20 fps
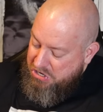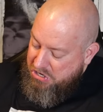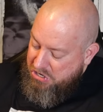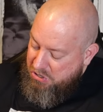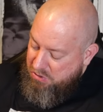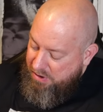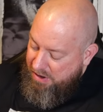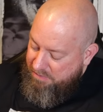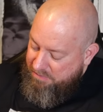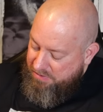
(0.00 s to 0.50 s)

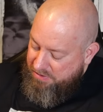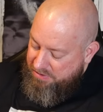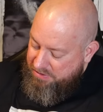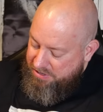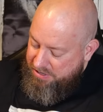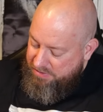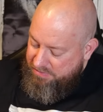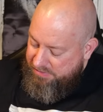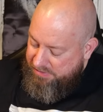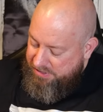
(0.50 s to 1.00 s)
whoever
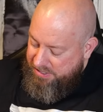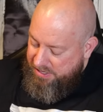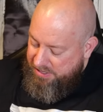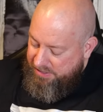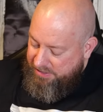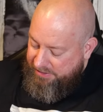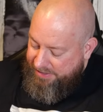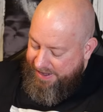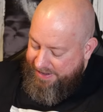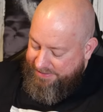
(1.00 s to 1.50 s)
used
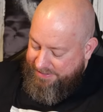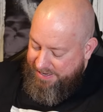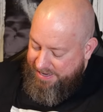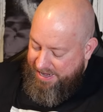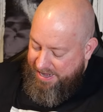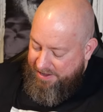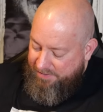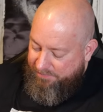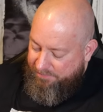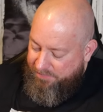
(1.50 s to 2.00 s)
this liked to
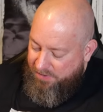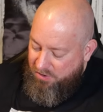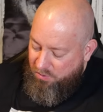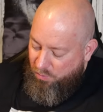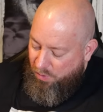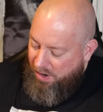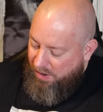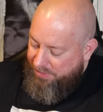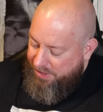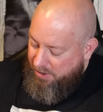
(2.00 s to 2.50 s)
eat food
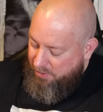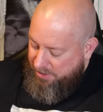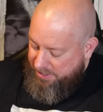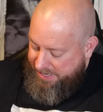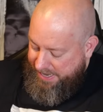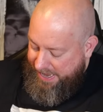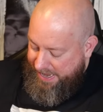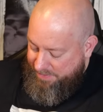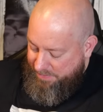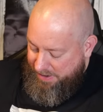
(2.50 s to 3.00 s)
while they were
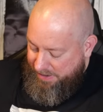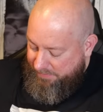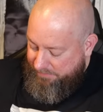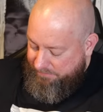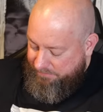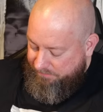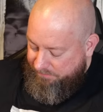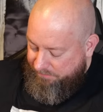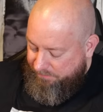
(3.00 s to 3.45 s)
gaming.